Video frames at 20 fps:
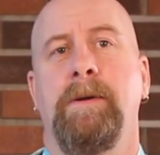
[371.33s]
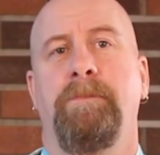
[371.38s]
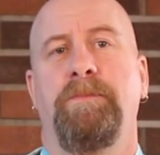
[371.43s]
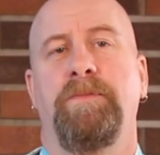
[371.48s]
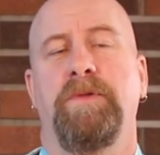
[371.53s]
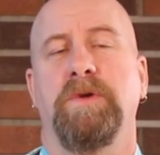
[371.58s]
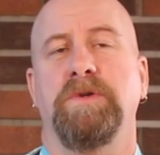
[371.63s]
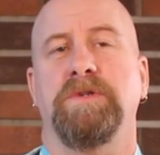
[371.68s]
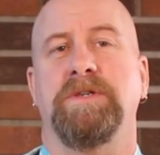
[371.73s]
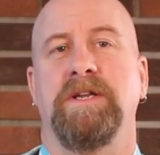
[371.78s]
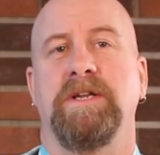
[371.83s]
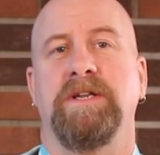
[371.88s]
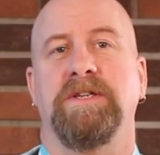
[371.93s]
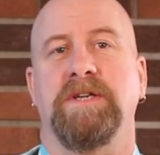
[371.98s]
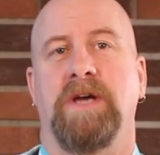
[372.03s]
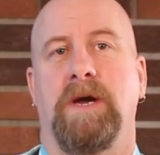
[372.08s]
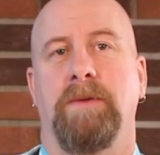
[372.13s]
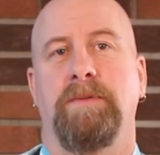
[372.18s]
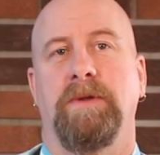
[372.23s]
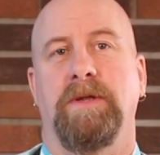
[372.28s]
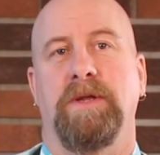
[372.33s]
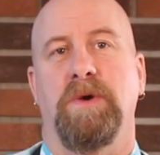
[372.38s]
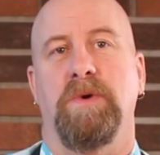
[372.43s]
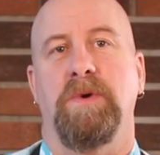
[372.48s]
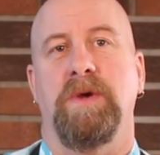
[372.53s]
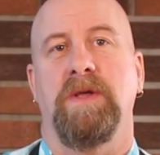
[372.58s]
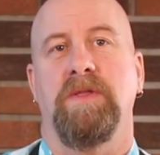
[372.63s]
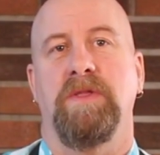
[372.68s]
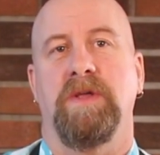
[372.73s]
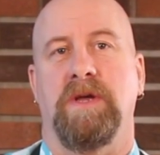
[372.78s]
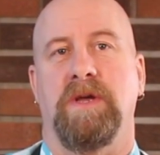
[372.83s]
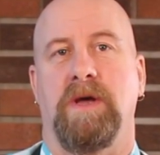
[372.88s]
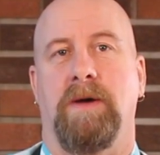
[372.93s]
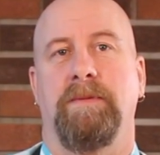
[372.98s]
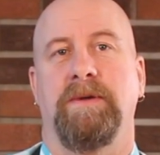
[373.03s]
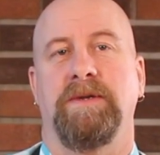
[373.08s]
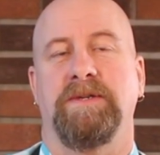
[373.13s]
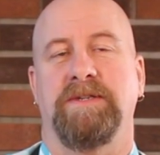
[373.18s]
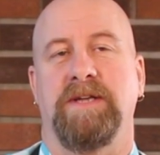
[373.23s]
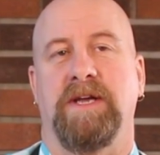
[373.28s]
and those links are below in the
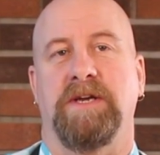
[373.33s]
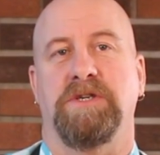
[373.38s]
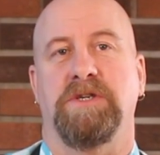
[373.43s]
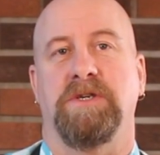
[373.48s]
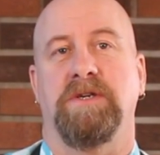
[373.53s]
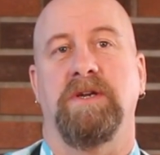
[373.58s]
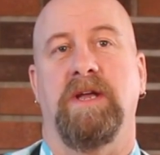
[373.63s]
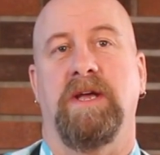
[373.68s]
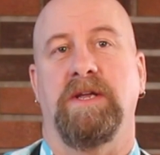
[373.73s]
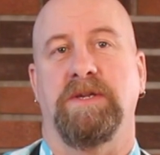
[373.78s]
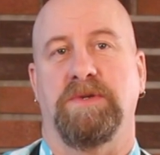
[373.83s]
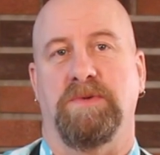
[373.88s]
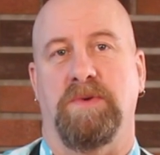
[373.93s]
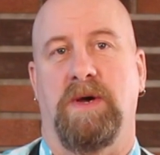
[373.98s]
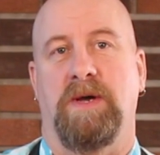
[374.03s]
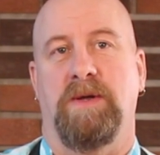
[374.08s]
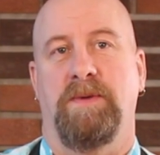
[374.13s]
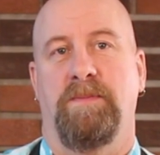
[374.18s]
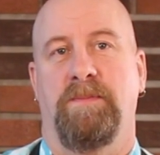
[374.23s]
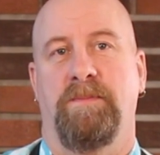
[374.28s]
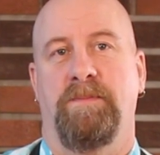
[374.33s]
comment section as well.